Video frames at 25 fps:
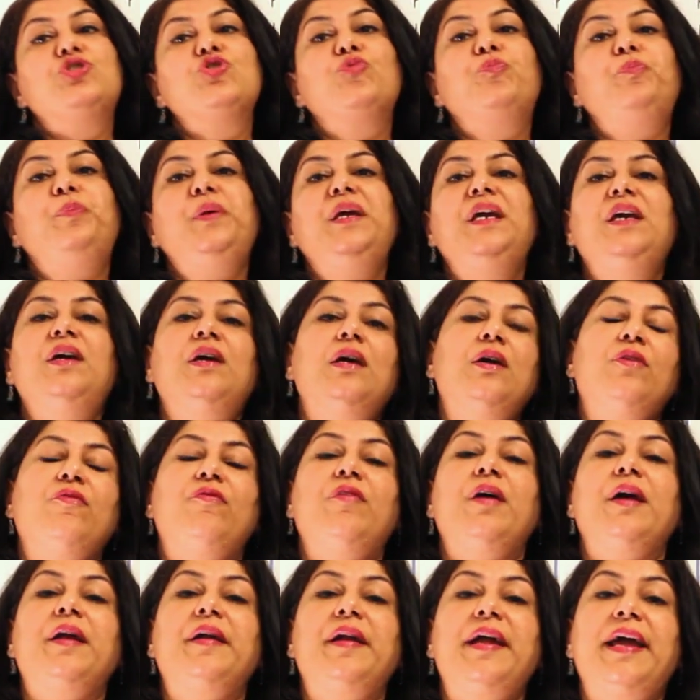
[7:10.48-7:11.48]
to P,
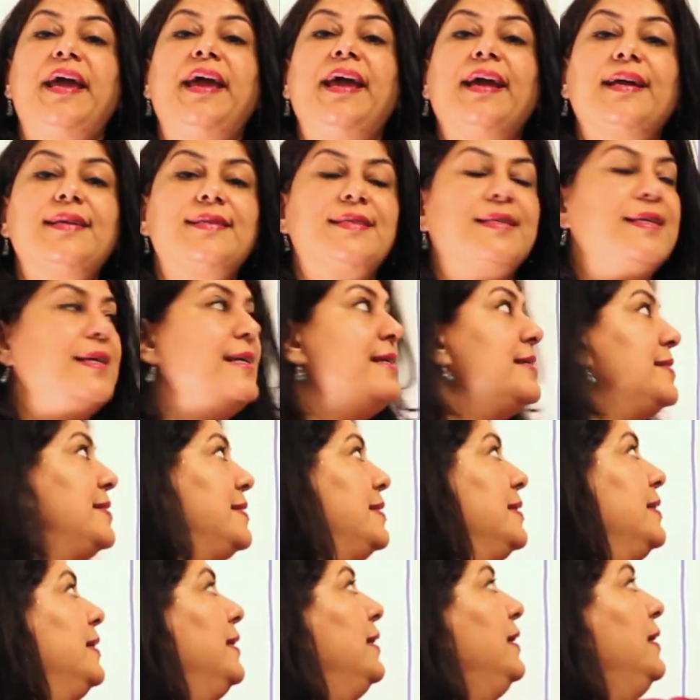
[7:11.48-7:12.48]
where X is
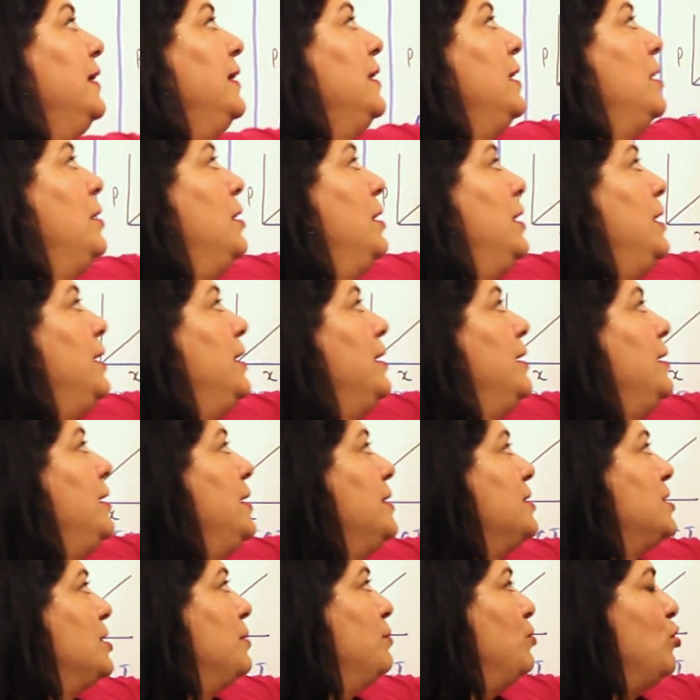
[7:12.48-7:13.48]
the
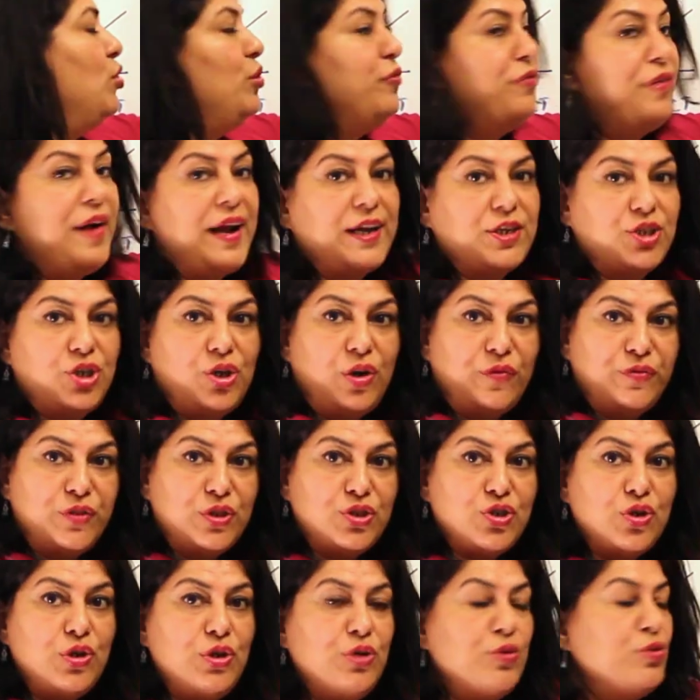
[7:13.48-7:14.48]
mole fraction of the
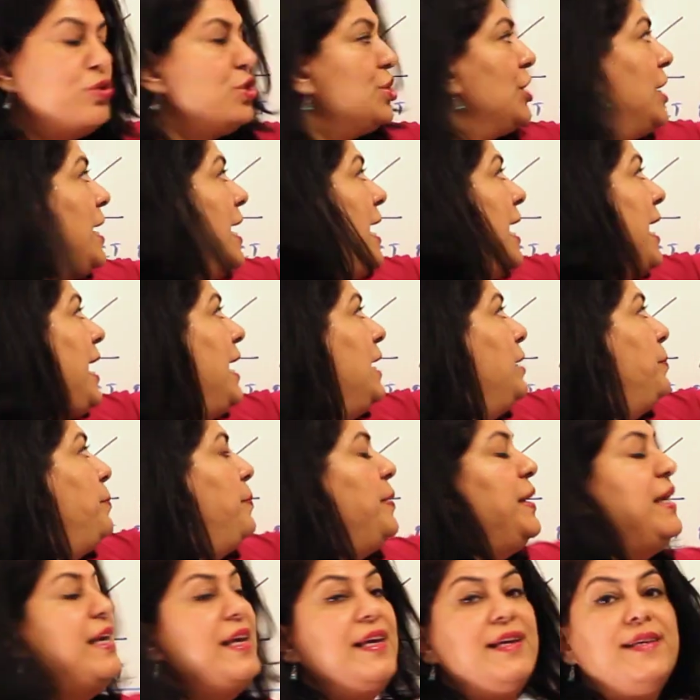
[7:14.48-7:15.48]
solute and
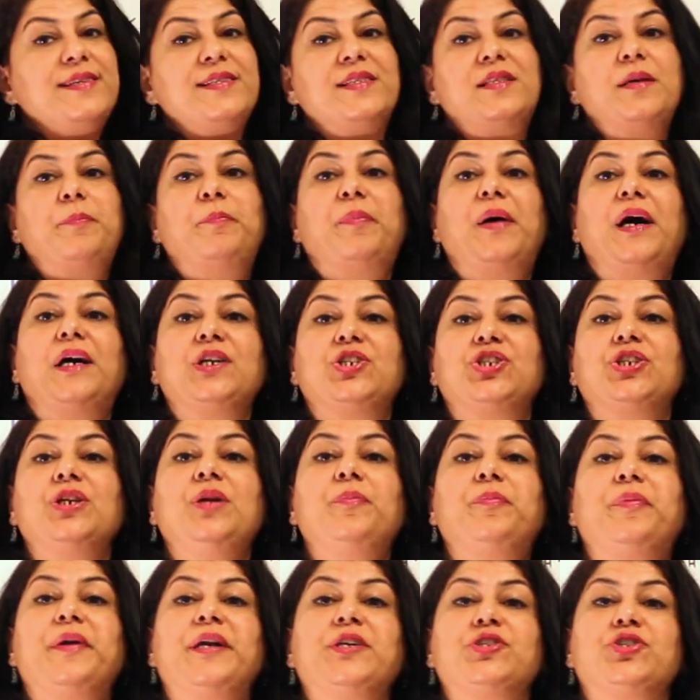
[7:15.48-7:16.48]
P is the partial
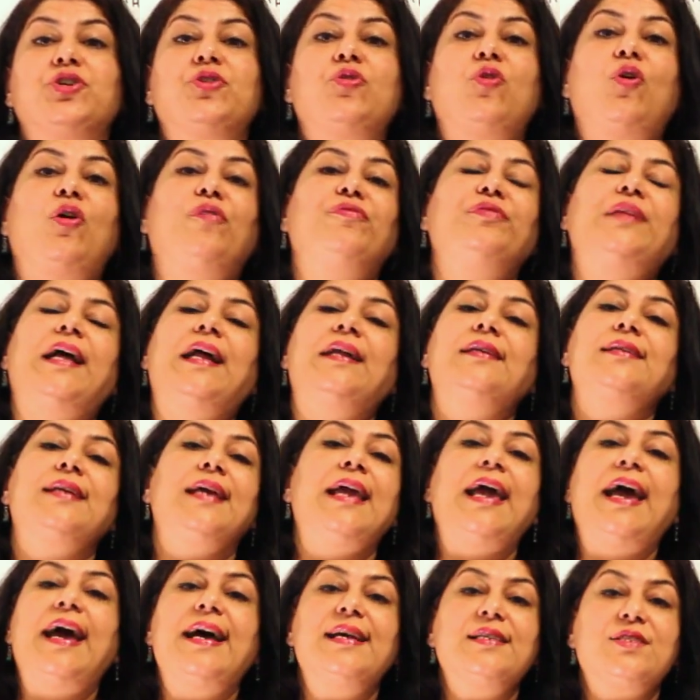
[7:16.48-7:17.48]
pressure of that
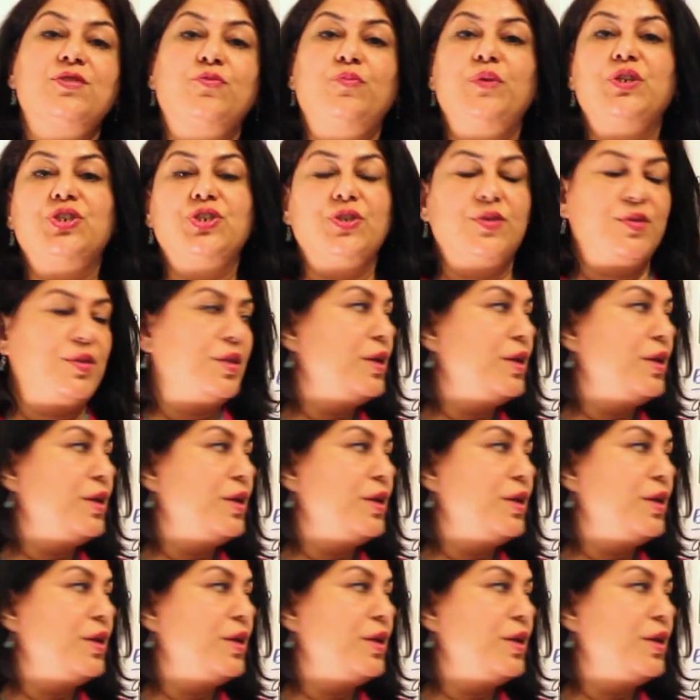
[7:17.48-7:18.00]
gas, which is